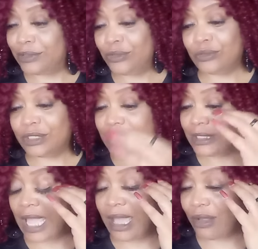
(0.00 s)
You
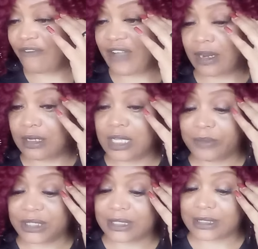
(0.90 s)
y'all gonna fall in love
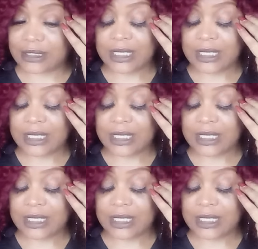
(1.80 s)
with this